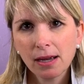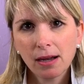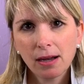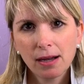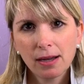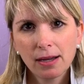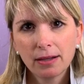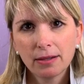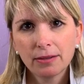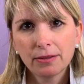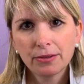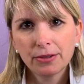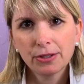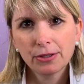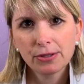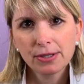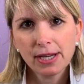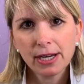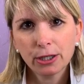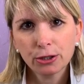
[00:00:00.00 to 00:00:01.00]
on
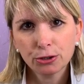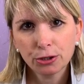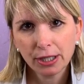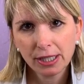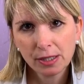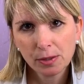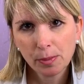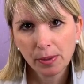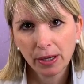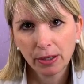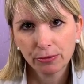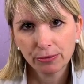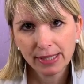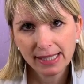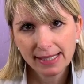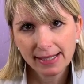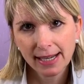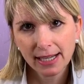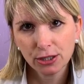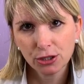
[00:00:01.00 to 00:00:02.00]
those hair transplant
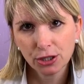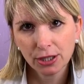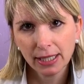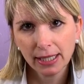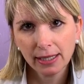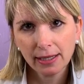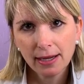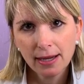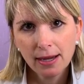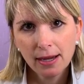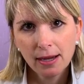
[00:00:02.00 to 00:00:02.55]
rescheduling.